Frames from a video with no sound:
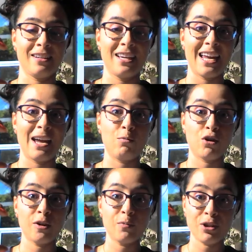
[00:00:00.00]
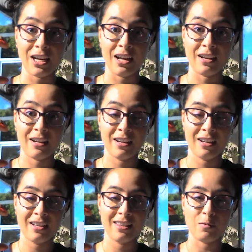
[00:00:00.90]
And we're going to pretend
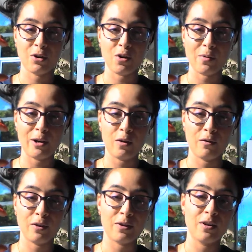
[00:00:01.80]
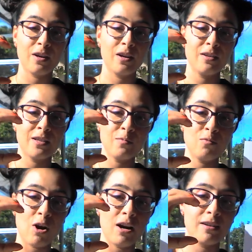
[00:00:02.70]
that we're going over some
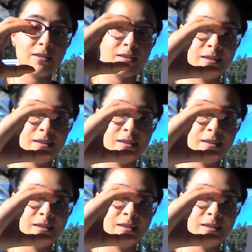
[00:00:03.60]
rocks.